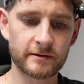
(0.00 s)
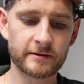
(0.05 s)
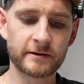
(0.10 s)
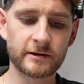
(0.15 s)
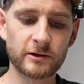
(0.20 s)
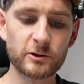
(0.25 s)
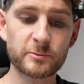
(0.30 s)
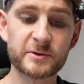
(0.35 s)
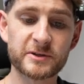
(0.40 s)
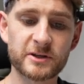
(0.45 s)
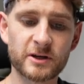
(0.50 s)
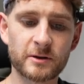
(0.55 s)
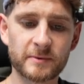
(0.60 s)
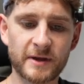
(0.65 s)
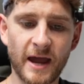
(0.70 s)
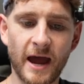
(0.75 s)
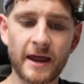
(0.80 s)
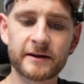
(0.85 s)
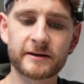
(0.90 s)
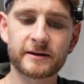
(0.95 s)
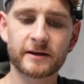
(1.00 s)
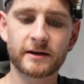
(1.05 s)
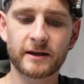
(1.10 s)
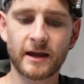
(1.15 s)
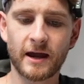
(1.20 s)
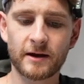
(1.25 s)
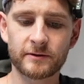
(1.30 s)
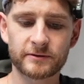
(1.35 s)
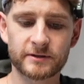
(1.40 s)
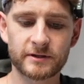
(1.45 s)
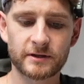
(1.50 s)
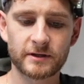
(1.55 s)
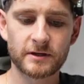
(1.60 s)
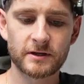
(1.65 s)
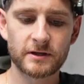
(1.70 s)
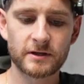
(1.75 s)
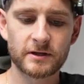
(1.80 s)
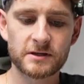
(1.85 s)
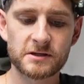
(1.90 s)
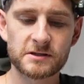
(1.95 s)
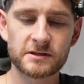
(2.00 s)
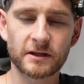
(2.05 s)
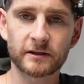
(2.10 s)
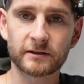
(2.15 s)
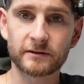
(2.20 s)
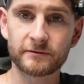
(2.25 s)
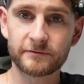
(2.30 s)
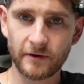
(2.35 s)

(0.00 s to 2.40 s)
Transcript: Lubriderm Canada account started